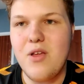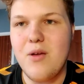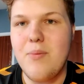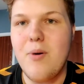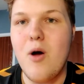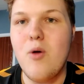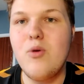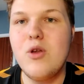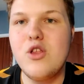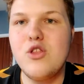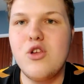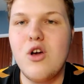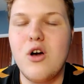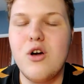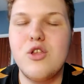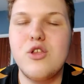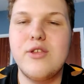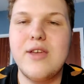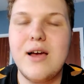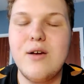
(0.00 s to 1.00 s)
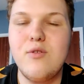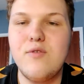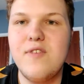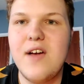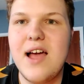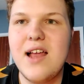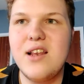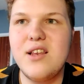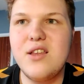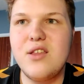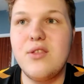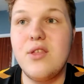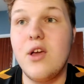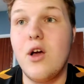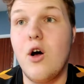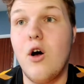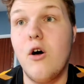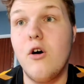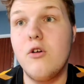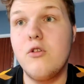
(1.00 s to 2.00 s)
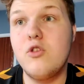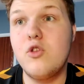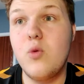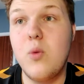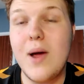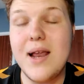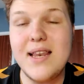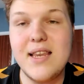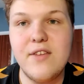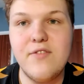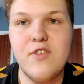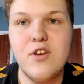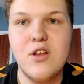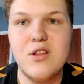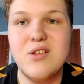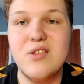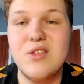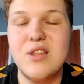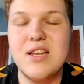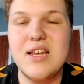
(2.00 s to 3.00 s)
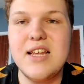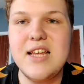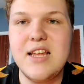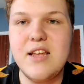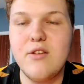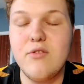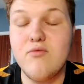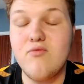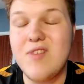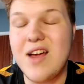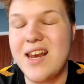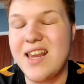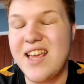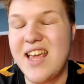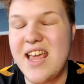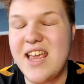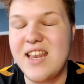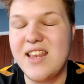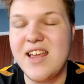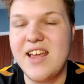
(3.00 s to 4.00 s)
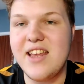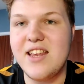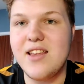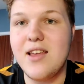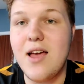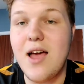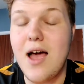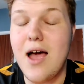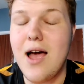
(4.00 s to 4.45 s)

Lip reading: Opponents are Southend. They are 23rd in the league, relegated.